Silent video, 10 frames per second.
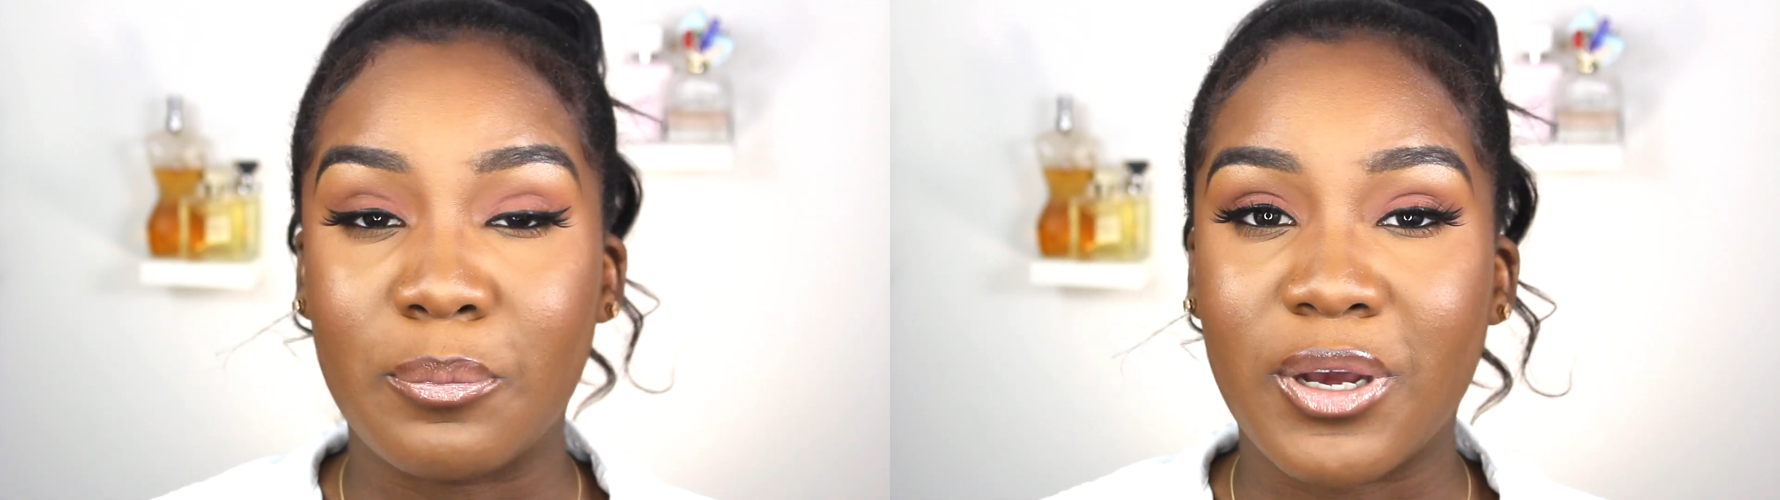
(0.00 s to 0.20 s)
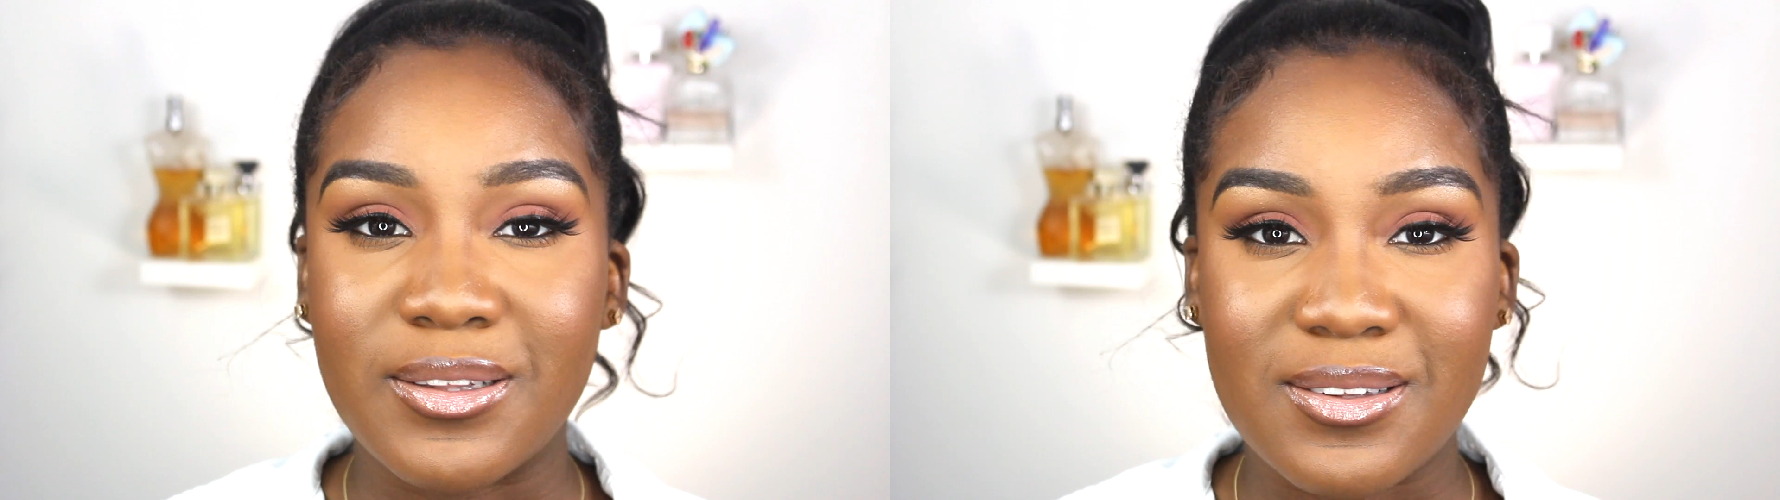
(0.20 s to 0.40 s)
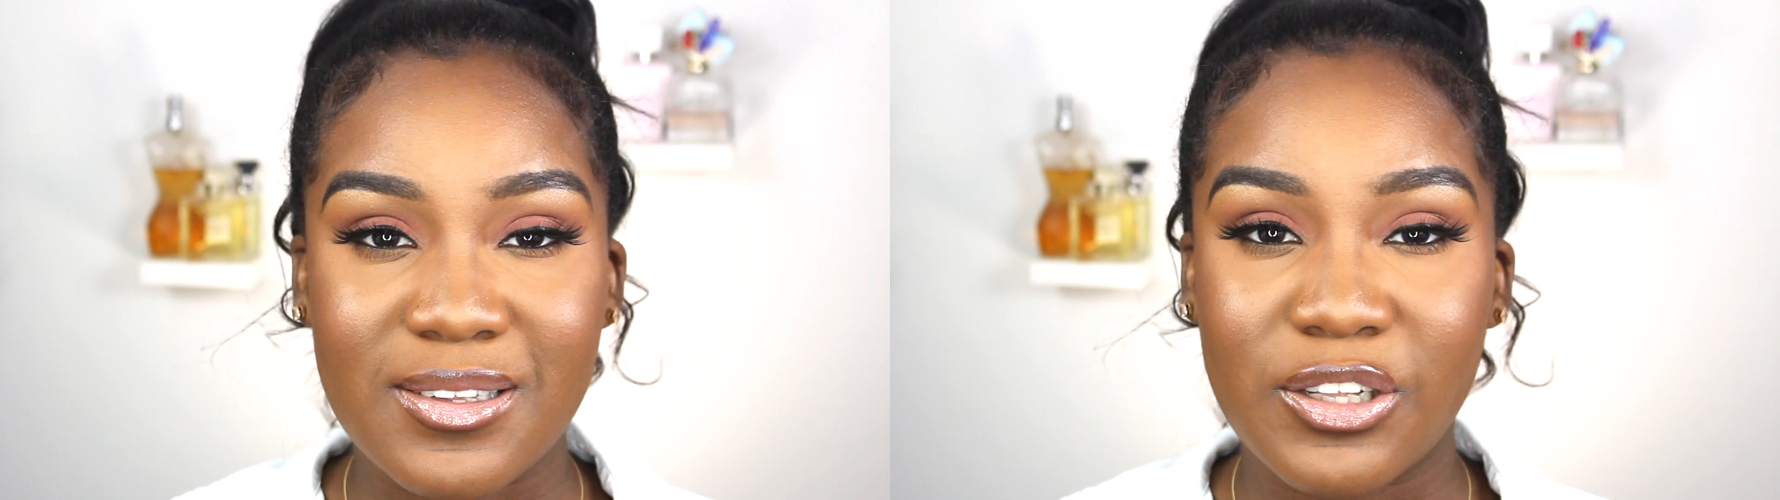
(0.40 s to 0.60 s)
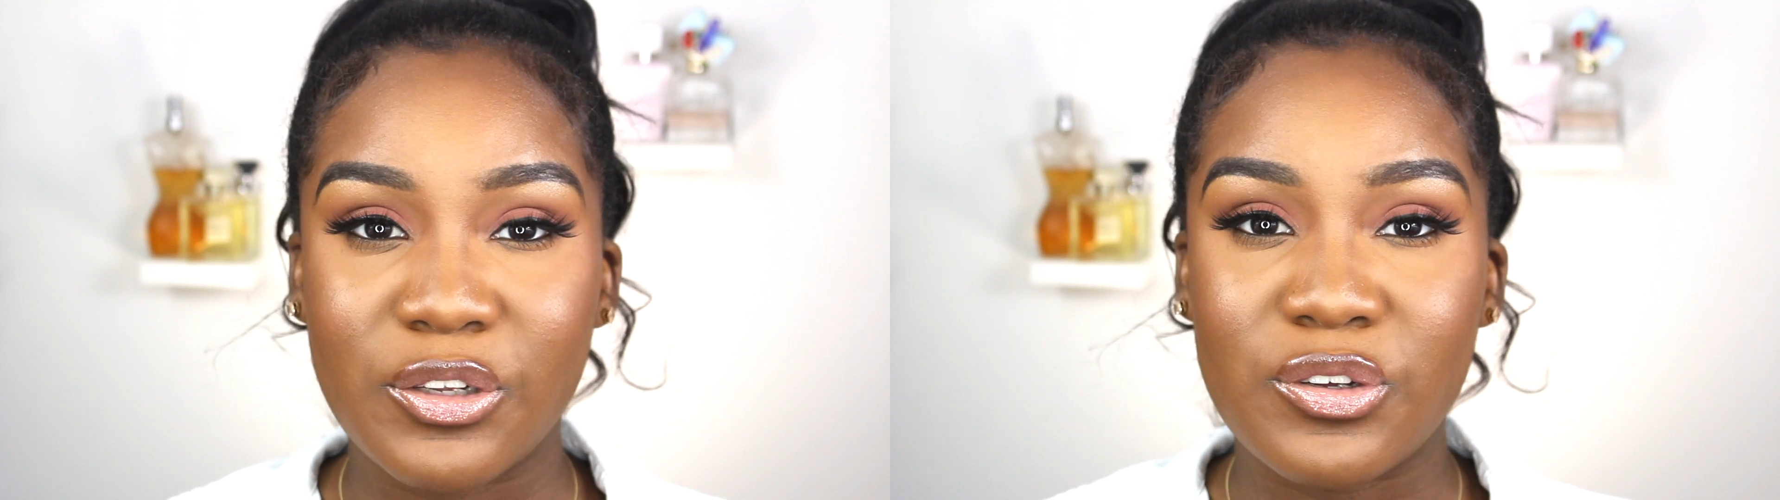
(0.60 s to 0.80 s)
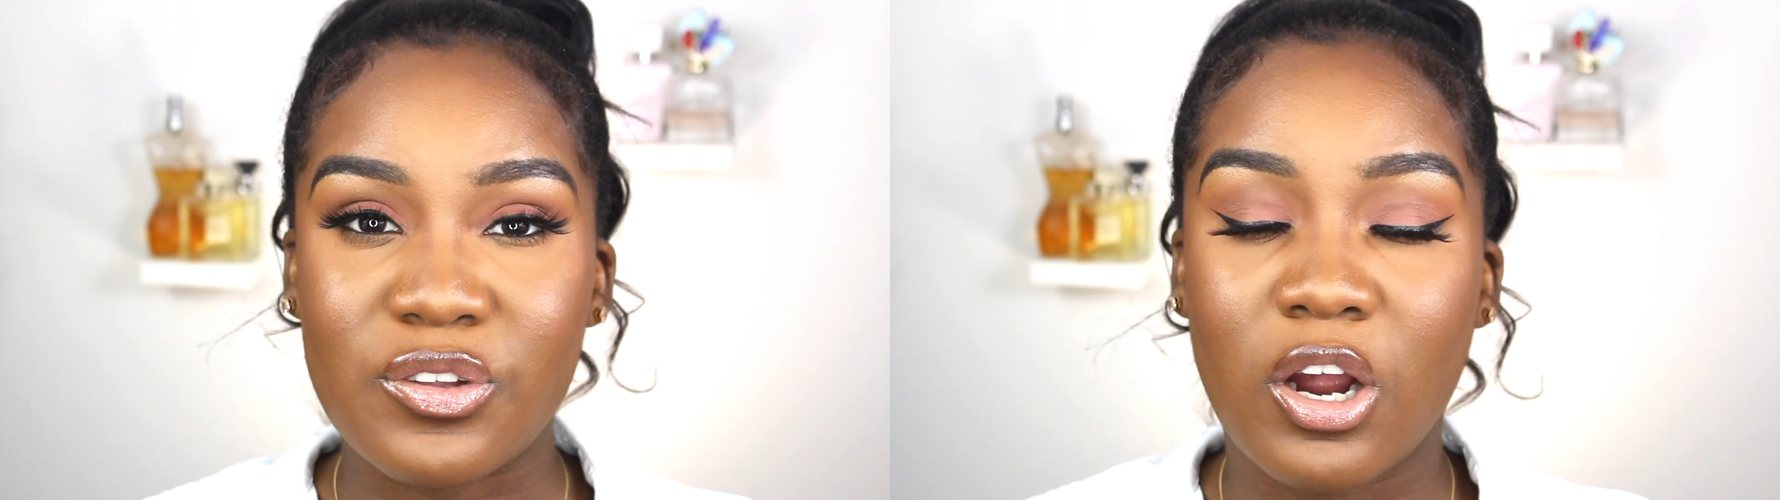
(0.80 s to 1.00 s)

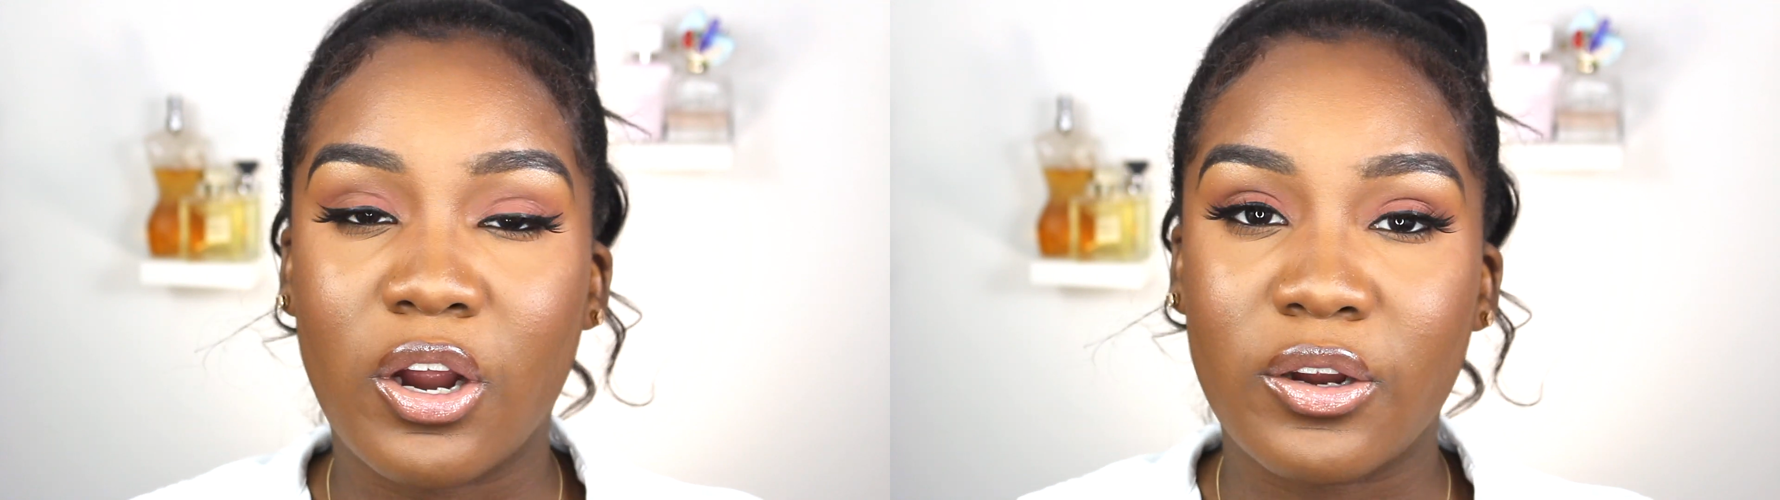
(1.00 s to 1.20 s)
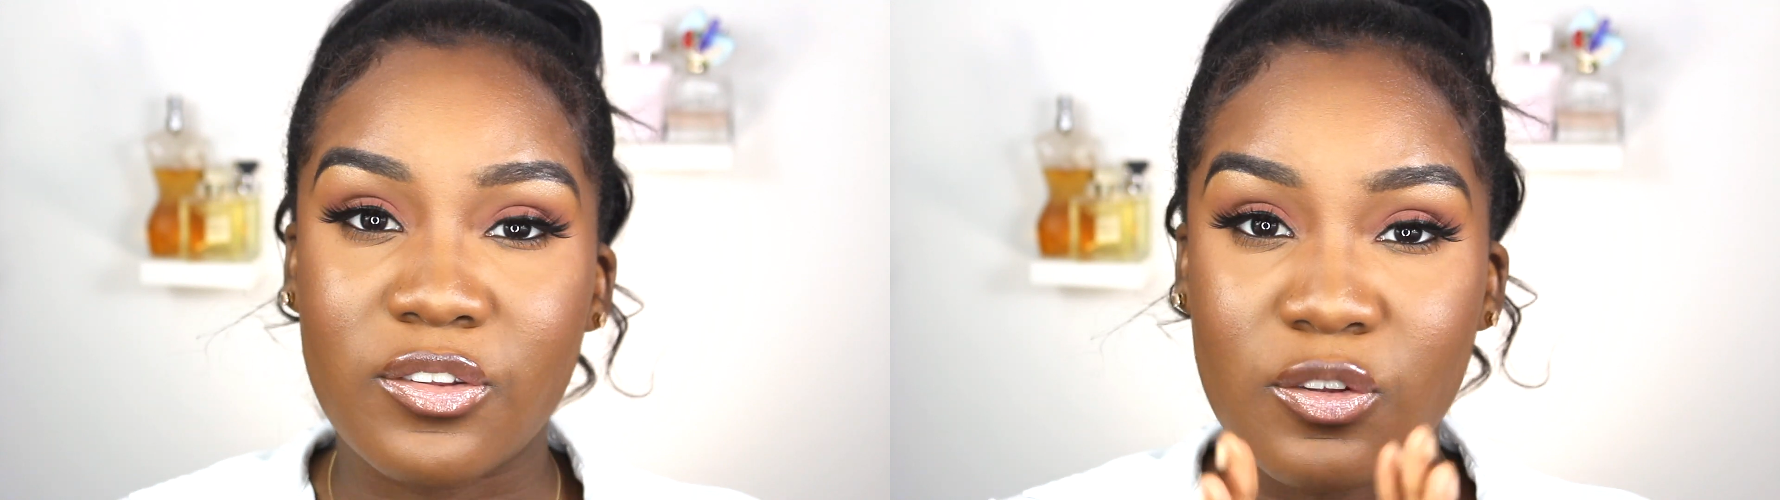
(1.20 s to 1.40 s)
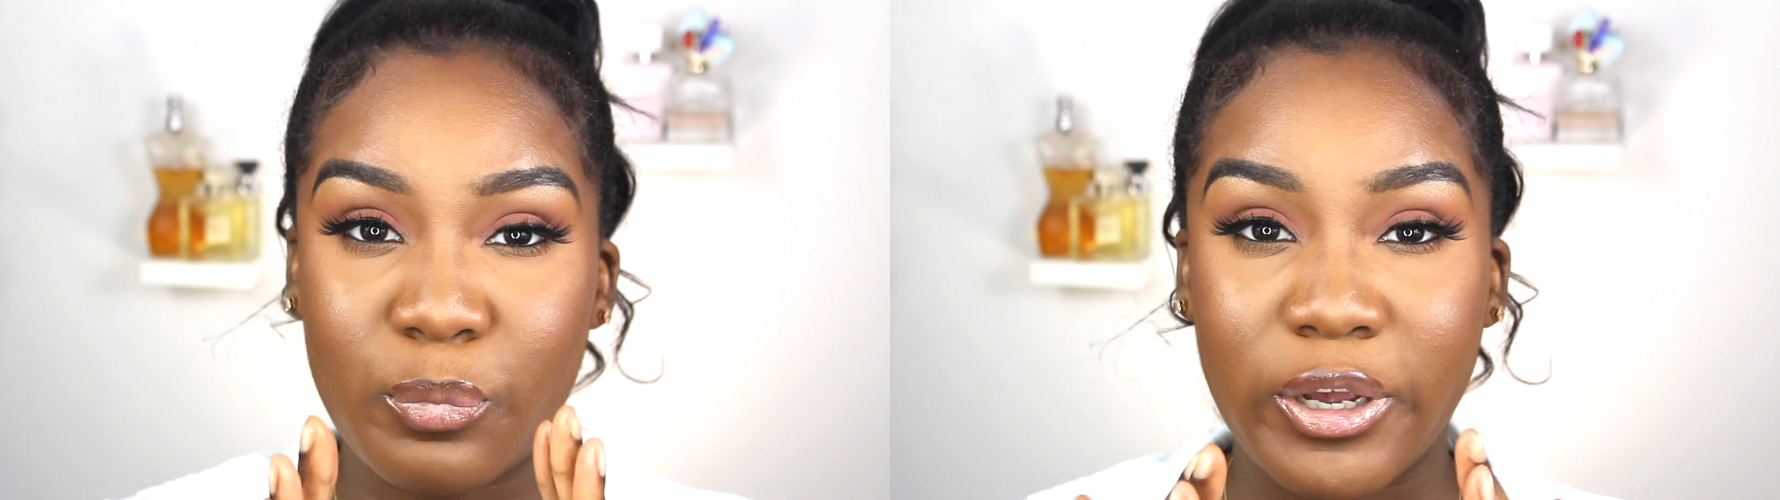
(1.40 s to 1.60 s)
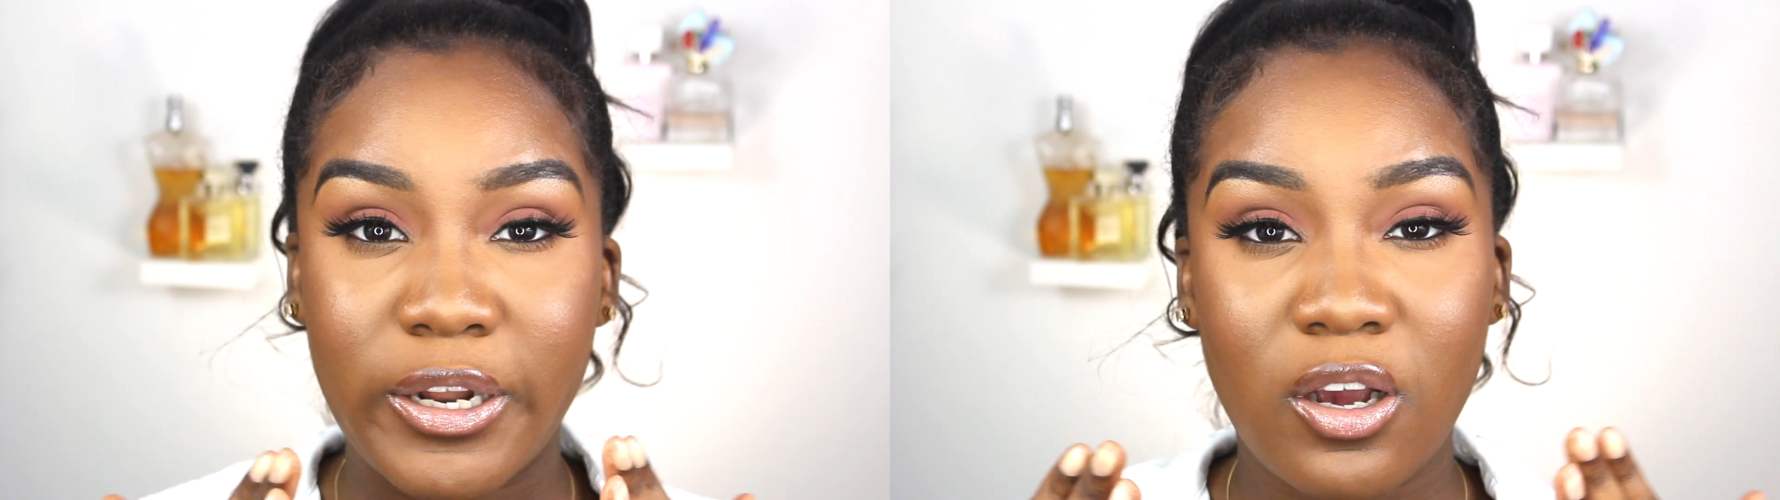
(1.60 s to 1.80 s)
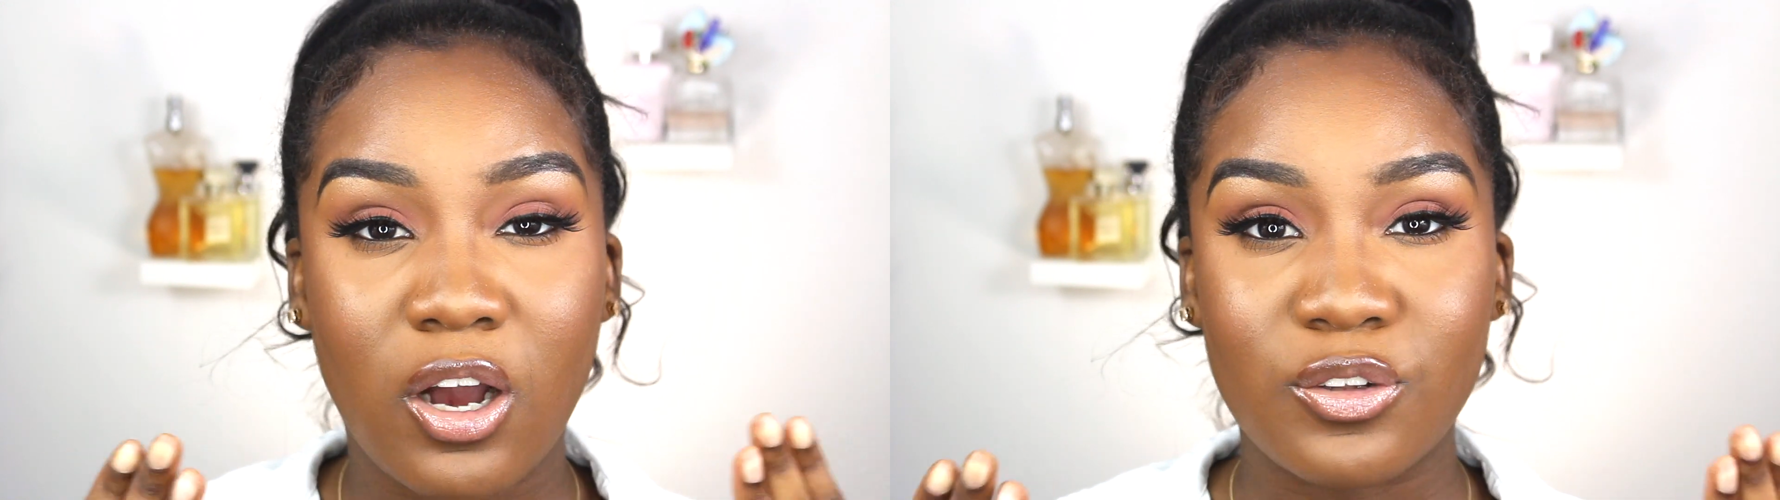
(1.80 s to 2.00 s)
concealers are
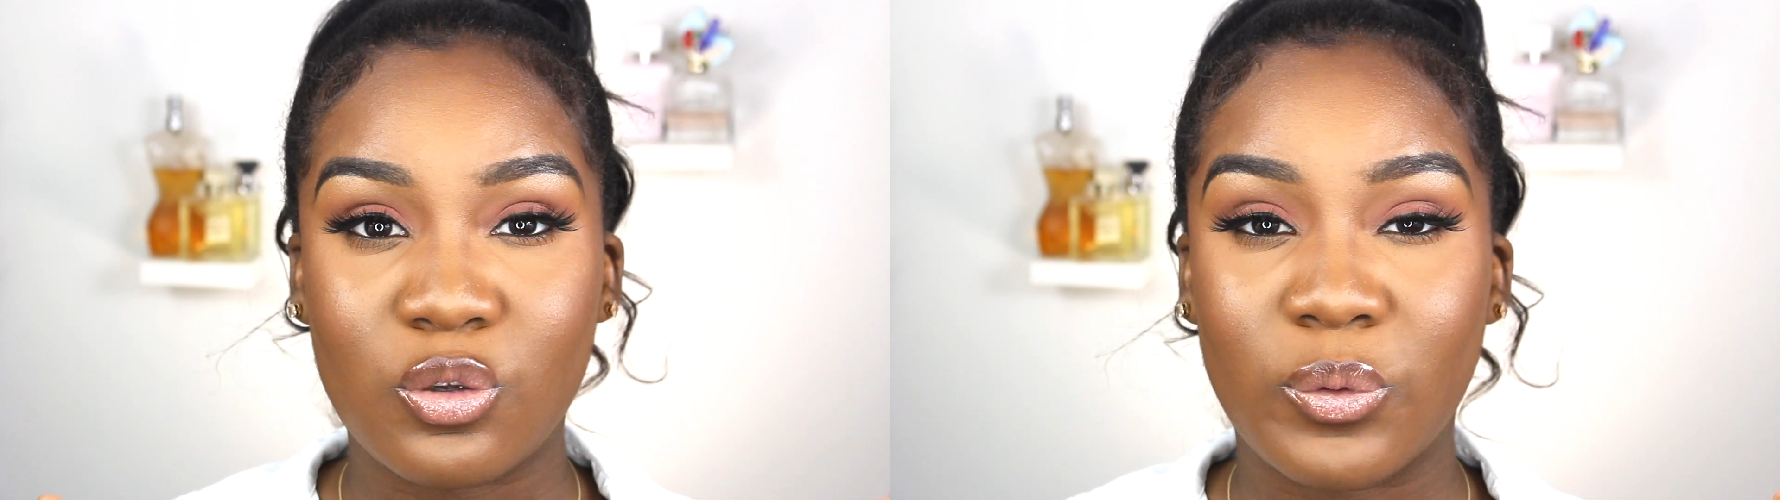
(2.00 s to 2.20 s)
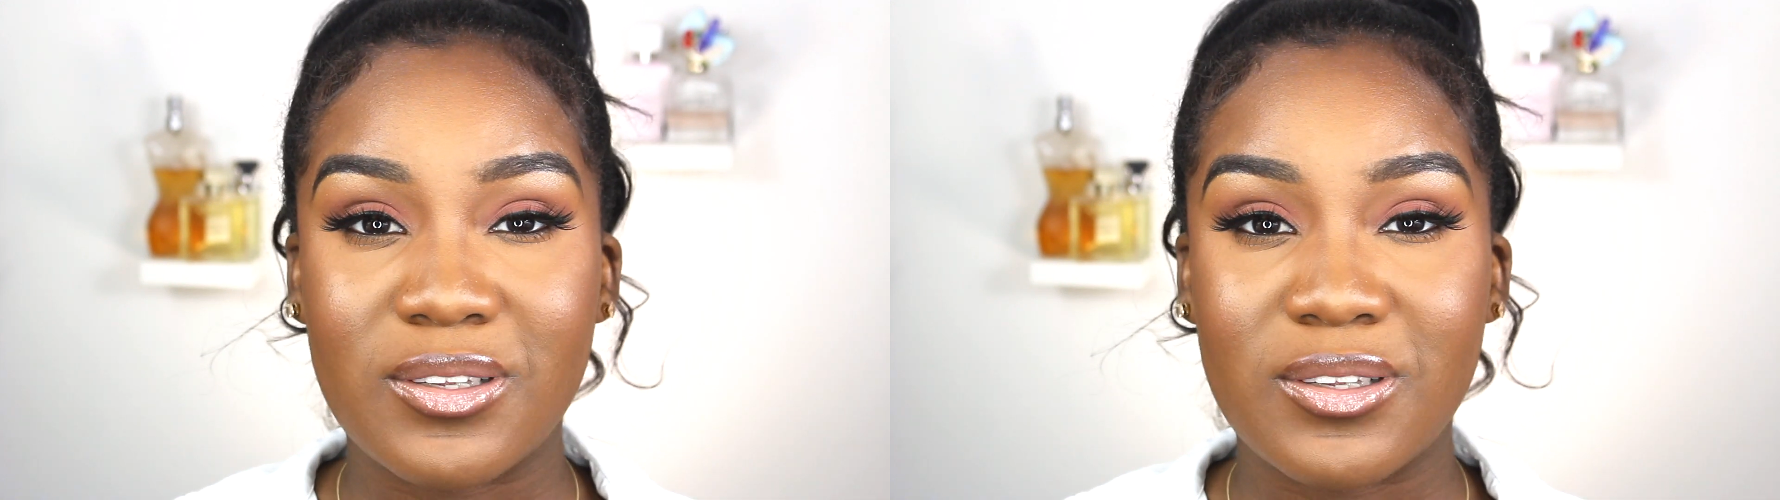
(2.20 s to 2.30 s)
spreading onto